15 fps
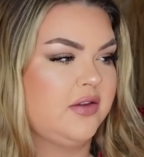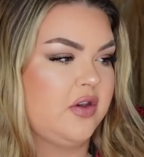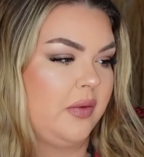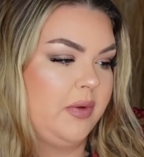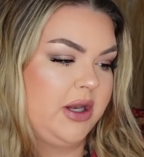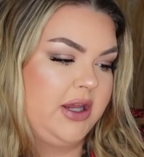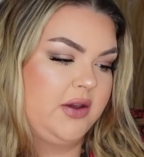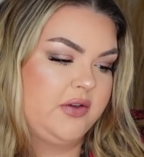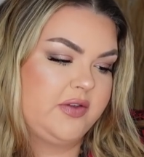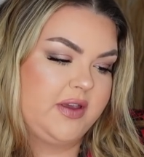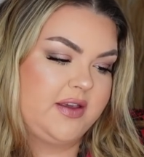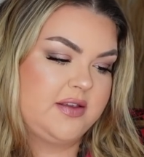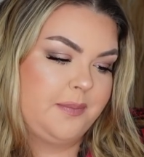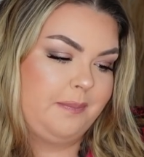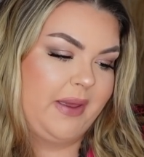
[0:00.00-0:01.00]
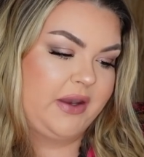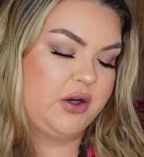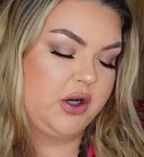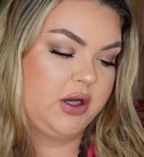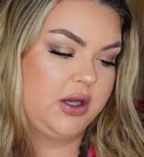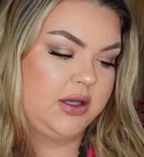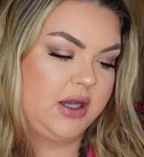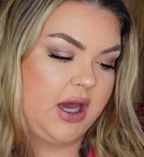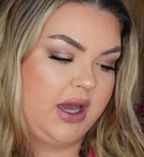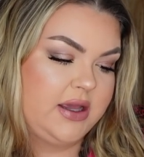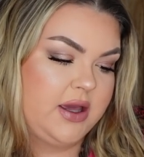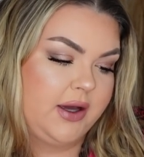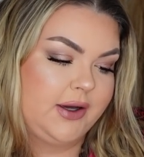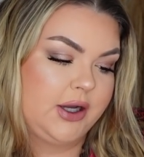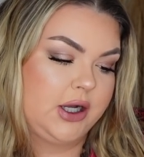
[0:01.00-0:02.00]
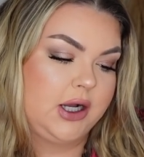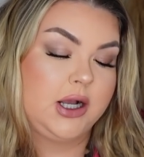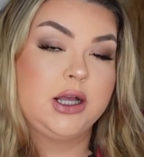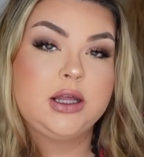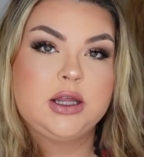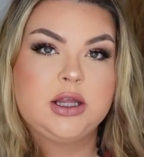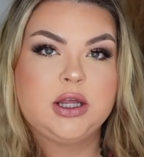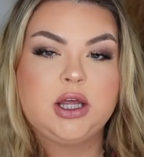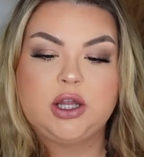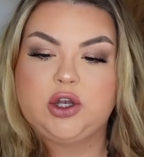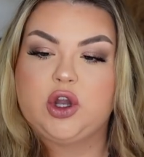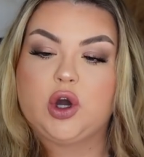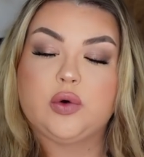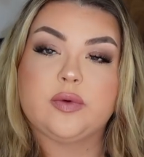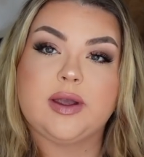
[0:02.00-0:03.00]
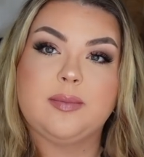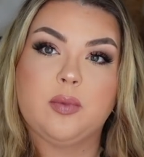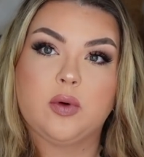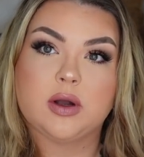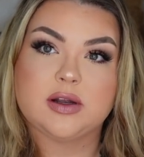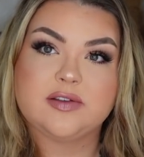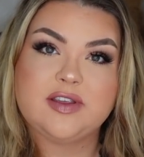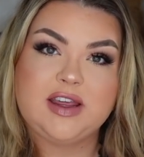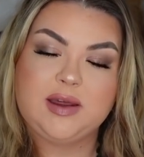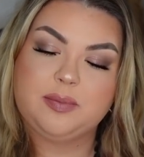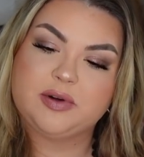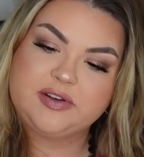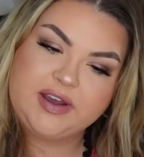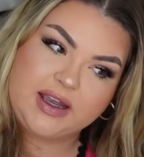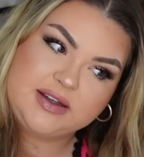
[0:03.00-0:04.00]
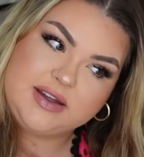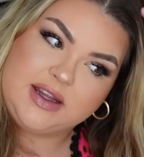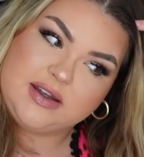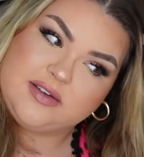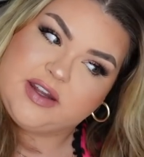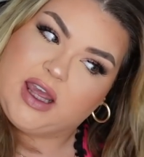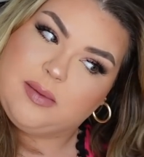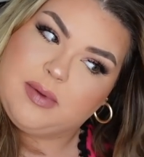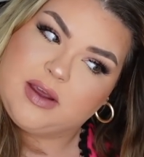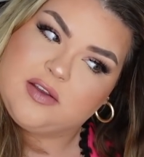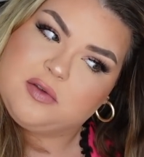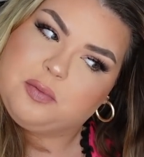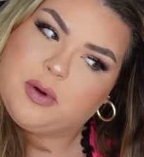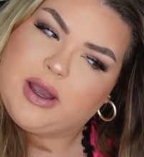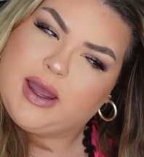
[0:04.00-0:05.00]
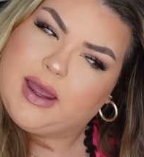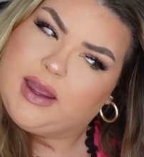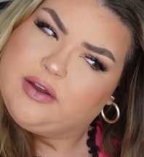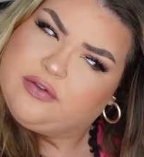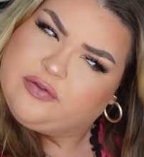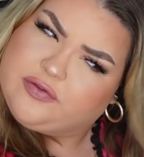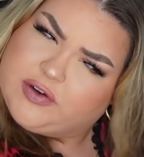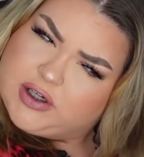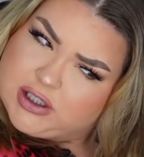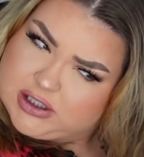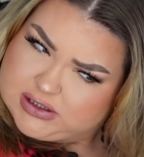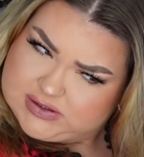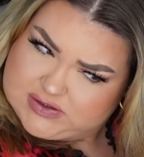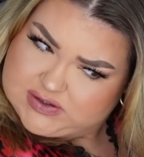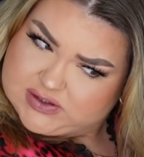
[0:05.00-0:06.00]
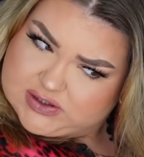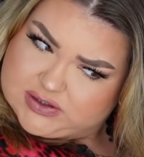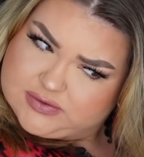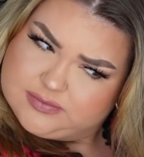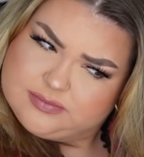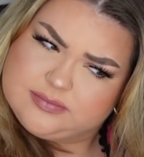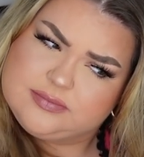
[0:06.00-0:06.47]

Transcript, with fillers: So I'm gonna use this Better Not Younger no Remorse Heat Protectant and Taming Spray first.